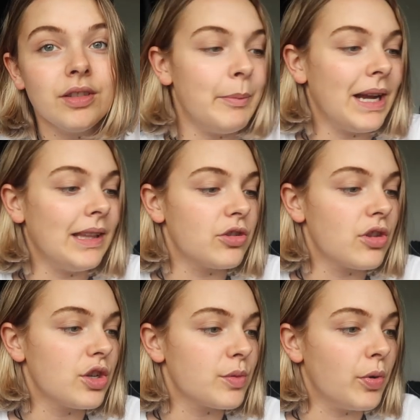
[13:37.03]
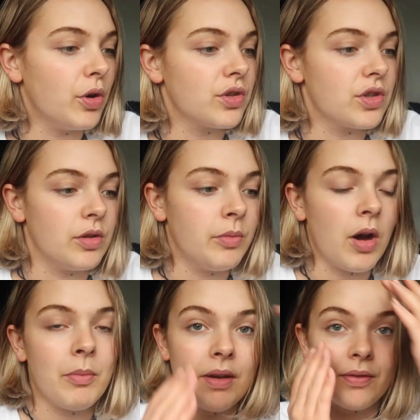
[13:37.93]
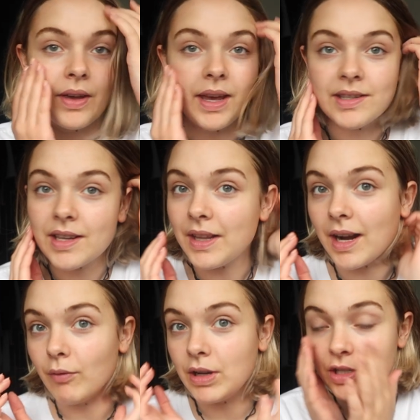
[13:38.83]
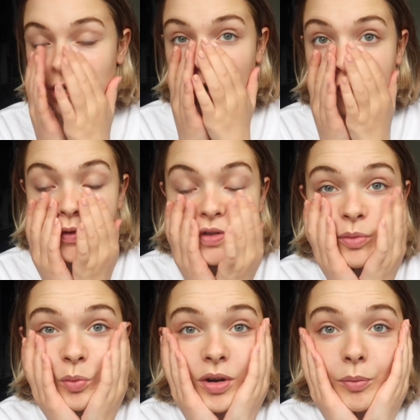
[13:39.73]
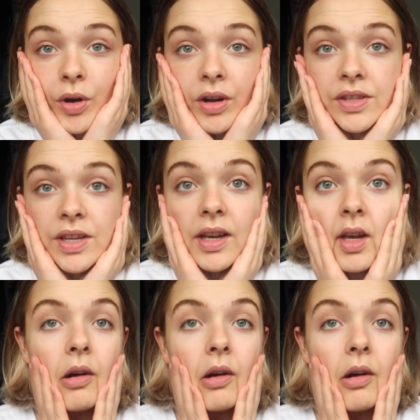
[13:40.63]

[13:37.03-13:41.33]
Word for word: Um, I literally just put some on my face and then I rinsed it off with some warm water.